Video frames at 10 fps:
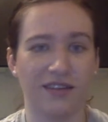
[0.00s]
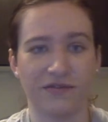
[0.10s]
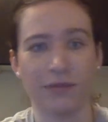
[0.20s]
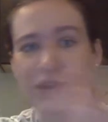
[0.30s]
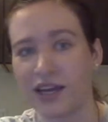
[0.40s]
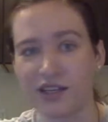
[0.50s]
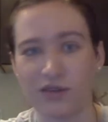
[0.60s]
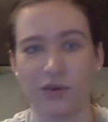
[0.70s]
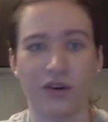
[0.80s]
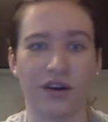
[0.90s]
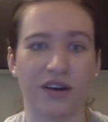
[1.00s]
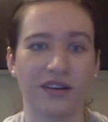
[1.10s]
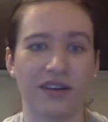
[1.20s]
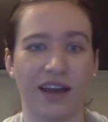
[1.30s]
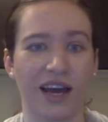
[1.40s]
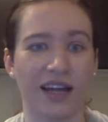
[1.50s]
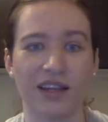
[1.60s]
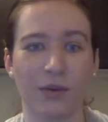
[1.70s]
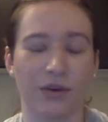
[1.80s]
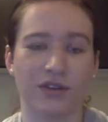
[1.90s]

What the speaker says: from next door, and they were